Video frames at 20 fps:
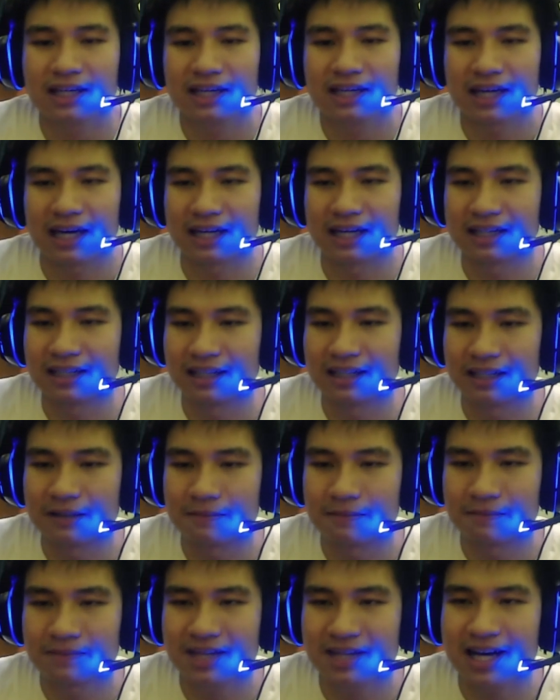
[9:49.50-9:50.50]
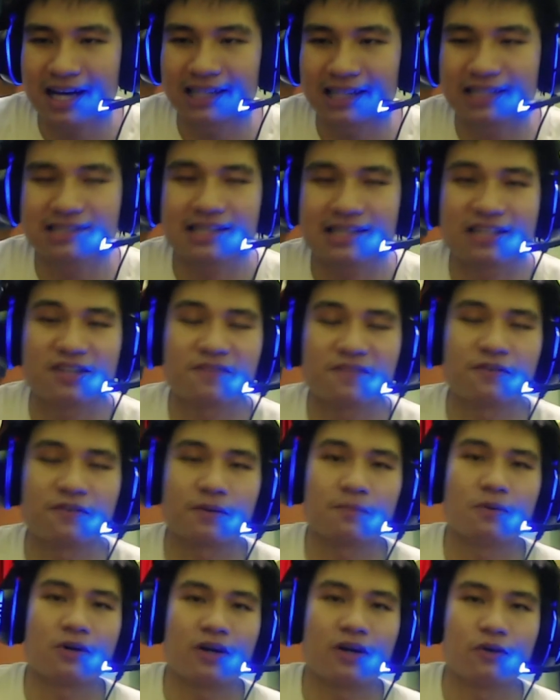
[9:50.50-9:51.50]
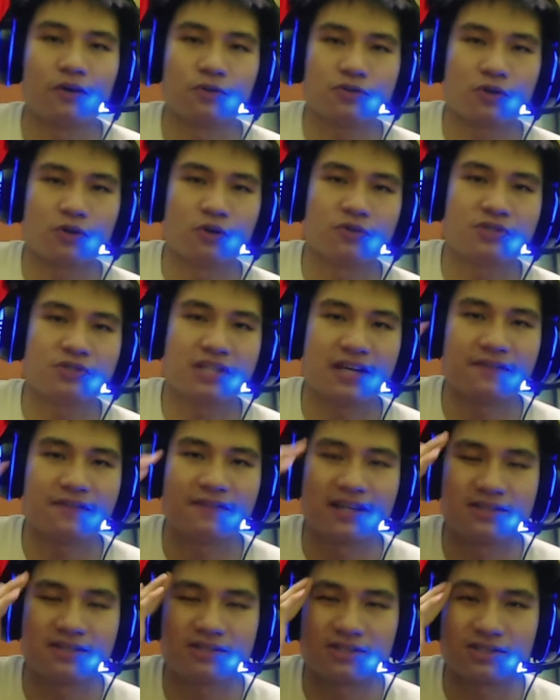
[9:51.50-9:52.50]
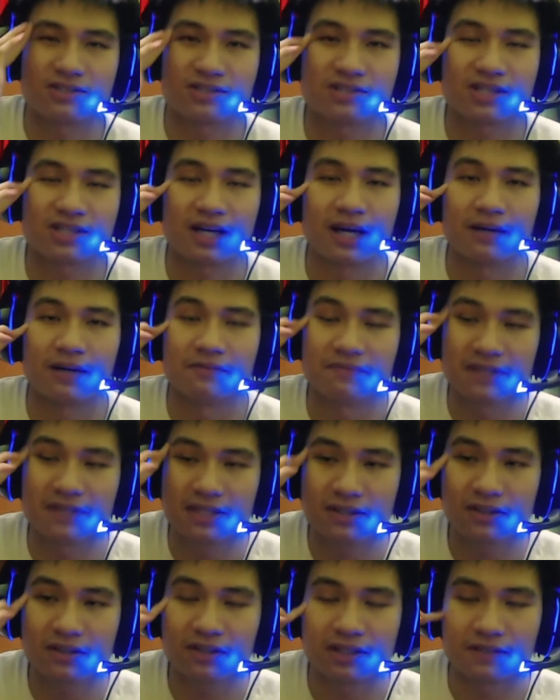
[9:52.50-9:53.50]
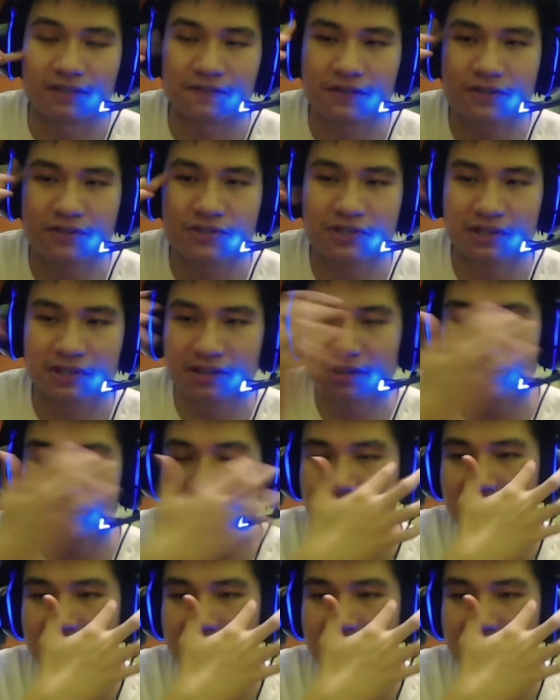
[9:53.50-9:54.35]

And yeah, I guess stay tuned for more OC Adventures video in the future.